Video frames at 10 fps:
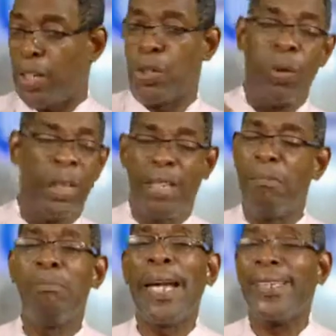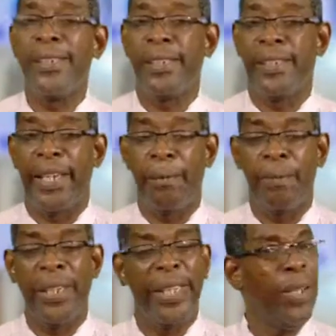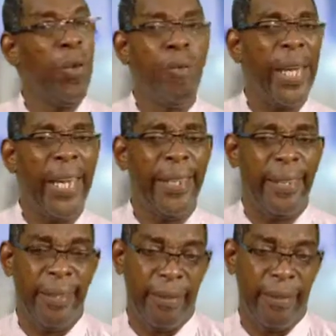God commanded them and they obeyed.